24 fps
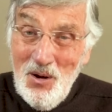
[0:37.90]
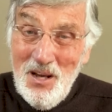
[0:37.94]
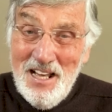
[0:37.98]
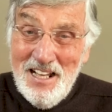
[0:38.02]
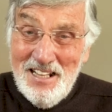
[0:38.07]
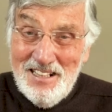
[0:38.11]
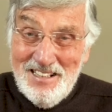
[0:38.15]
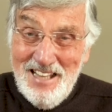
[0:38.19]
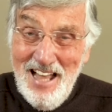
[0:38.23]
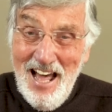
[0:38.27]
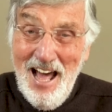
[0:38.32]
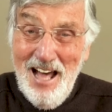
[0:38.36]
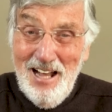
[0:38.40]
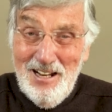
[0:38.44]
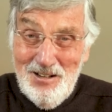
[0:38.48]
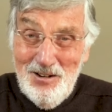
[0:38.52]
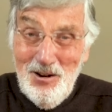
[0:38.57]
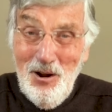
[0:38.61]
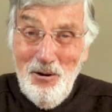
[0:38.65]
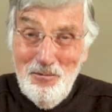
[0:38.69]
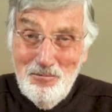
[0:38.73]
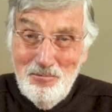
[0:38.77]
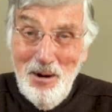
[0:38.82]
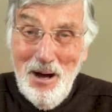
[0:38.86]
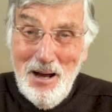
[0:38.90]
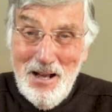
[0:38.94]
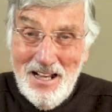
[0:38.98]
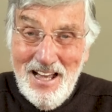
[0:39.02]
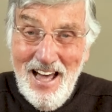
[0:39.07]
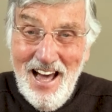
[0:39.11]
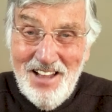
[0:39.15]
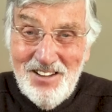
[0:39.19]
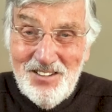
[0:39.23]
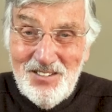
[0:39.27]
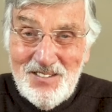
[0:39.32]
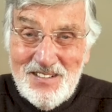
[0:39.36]
doing that not by
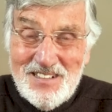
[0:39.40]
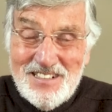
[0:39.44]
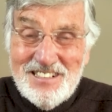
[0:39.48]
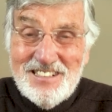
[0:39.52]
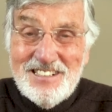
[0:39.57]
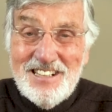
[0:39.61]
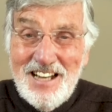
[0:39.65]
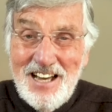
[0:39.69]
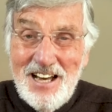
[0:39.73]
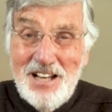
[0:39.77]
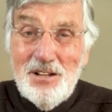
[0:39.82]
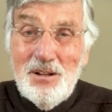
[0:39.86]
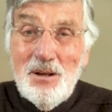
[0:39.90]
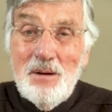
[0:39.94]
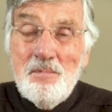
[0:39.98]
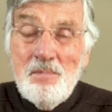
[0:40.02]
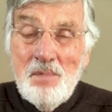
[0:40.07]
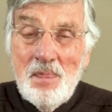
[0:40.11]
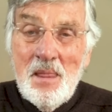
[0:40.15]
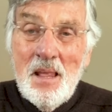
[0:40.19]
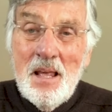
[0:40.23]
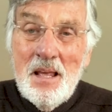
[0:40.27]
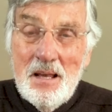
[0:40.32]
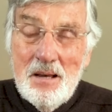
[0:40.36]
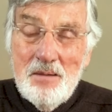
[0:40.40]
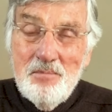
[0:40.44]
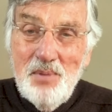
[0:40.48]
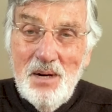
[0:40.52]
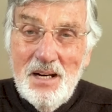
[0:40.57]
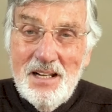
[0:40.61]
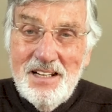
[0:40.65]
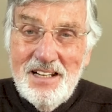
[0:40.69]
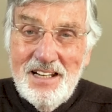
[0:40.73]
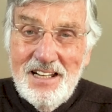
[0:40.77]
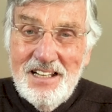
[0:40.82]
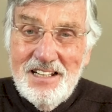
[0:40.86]
gathering together,
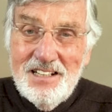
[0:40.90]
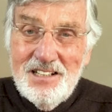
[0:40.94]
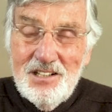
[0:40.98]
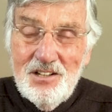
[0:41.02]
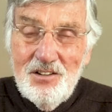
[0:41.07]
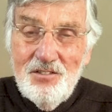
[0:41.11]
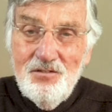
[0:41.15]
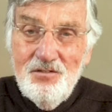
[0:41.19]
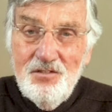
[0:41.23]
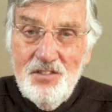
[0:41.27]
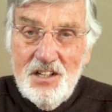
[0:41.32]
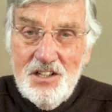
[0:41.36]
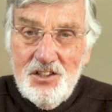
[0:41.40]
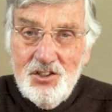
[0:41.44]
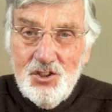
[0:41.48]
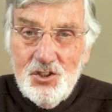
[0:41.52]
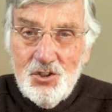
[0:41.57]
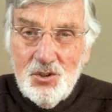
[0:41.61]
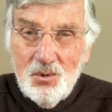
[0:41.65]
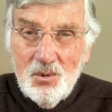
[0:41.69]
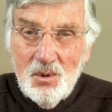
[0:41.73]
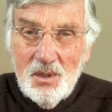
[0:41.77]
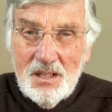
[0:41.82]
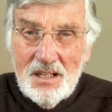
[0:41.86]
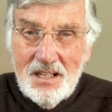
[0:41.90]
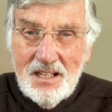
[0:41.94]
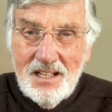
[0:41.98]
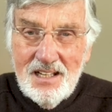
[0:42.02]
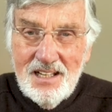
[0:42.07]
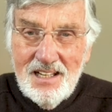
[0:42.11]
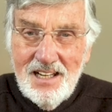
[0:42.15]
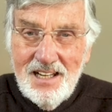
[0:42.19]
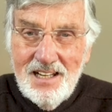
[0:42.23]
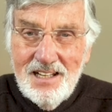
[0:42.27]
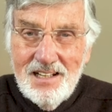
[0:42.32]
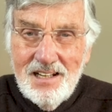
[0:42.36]
but individually
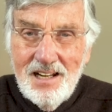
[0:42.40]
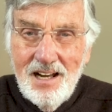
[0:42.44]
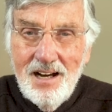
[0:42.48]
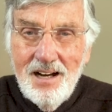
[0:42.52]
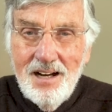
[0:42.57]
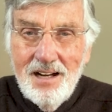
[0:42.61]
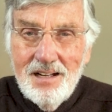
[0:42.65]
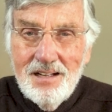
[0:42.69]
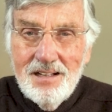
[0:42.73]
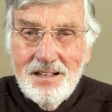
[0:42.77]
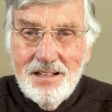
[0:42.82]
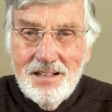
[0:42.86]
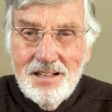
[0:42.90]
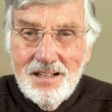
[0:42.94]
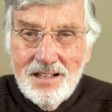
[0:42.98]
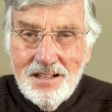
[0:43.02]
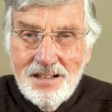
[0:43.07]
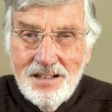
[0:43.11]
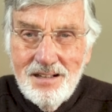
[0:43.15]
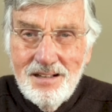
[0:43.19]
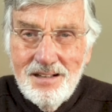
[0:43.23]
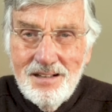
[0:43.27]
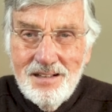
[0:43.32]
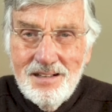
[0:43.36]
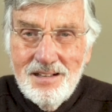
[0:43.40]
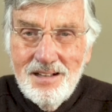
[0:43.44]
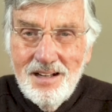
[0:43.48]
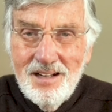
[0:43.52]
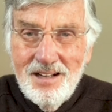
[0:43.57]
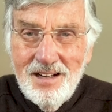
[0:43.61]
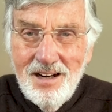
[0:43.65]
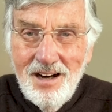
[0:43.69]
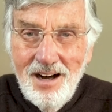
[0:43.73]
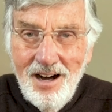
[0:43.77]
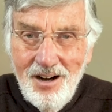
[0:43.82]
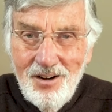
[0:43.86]
in our little
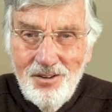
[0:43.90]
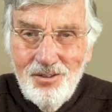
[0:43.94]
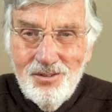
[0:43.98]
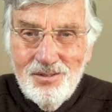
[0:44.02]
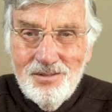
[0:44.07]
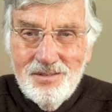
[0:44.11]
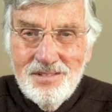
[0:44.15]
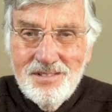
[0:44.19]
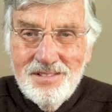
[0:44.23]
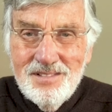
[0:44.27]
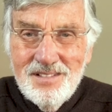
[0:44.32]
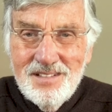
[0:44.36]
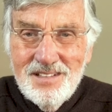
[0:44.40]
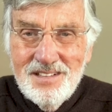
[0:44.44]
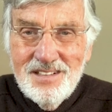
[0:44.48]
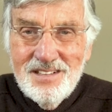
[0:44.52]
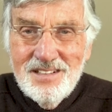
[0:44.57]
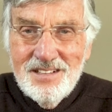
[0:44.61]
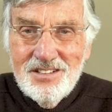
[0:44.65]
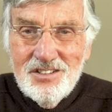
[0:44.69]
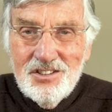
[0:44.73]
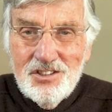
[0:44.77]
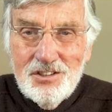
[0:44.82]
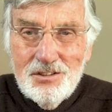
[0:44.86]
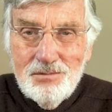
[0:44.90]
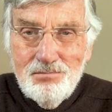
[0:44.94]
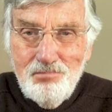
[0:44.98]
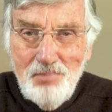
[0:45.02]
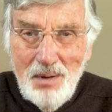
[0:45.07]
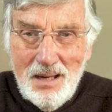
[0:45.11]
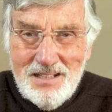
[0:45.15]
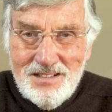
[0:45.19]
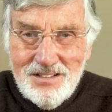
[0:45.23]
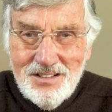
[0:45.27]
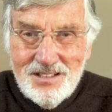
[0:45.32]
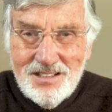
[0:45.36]
own
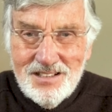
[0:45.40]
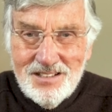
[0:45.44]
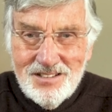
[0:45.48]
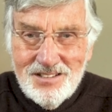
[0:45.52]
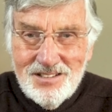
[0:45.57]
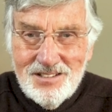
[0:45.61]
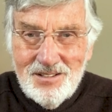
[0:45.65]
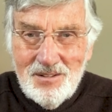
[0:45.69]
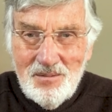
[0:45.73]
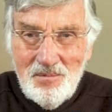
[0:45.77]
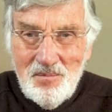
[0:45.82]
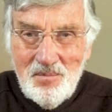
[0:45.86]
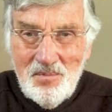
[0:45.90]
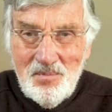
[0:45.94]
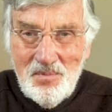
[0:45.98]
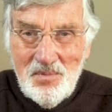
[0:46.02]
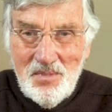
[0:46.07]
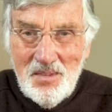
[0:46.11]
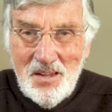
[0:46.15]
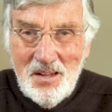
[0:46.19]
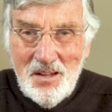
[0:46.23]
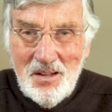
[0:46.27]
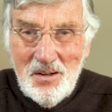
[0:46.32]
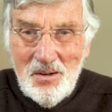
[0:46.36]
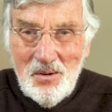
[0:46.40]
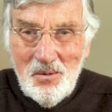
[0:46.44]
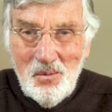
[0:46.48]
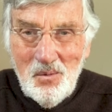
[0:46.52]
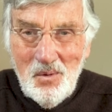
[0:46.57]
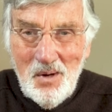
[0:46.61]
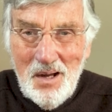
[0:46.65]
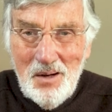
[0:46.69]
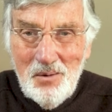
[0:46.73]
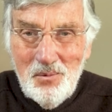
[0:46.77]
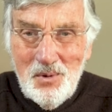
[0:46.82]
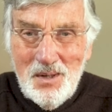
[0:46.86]
spaces
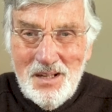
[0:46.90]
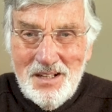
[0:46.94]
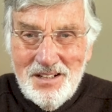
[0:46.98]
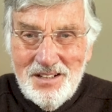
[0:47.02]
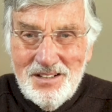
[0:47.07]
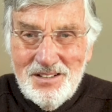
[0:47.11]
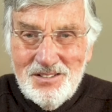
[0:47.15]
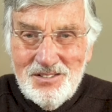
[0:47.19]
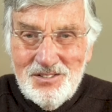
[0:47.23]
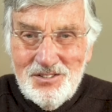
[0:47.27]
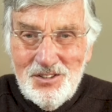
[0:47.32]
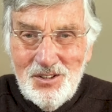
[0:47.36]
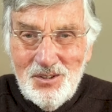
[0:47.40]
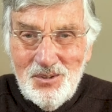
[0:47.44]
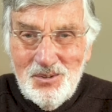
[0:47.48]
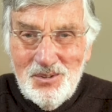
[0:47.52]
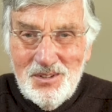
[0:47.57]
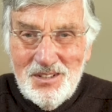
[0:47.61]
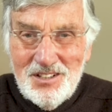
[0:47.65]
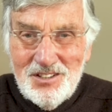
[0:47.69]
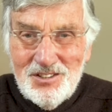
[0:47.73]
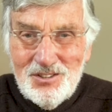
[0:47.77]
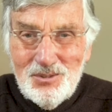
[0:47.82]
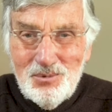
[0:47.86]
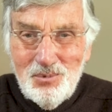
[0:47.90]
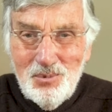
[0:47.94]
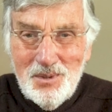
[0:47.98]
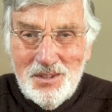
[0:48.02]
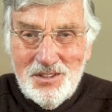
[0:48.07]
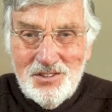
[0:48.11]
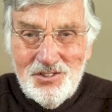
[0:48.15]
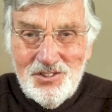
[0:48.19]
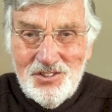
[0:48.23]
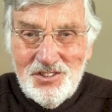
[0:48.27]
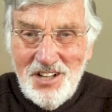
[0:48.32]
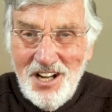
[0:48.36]
where we could do this
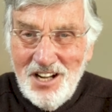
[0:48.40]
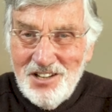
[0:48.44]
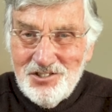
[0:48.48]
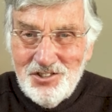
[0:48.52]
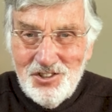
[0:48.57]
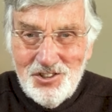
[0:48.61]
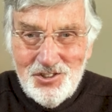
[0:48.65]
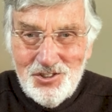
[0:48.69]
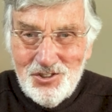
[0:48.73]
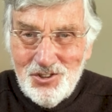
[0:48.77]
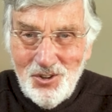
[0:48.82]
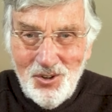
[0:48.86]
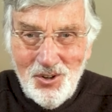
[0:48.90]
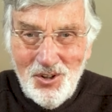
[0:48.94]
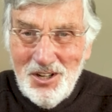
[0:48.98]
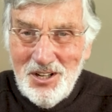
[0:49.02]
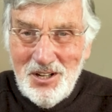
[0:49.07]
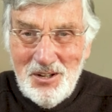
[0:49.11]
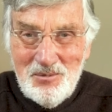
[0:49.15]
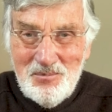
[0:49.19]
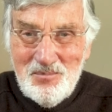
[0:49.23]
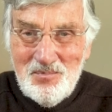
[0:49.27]
with such joy.